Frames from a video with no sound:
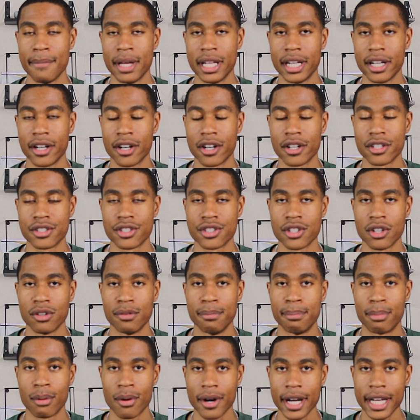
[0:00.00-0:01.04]
minute or
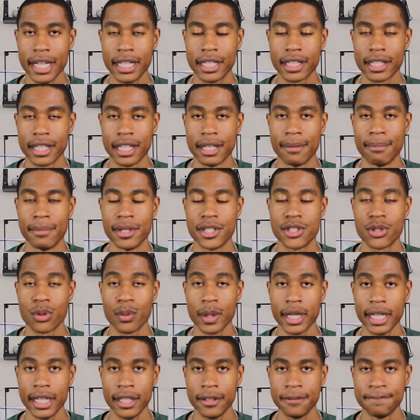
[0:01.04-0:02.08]
so break in
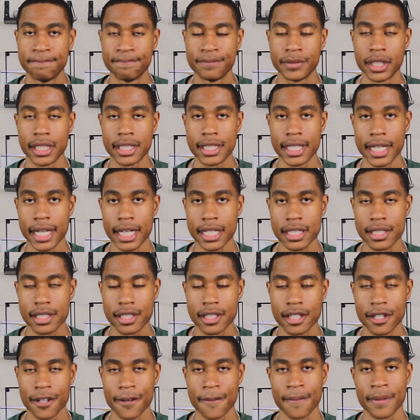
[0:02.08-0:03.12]
between the test.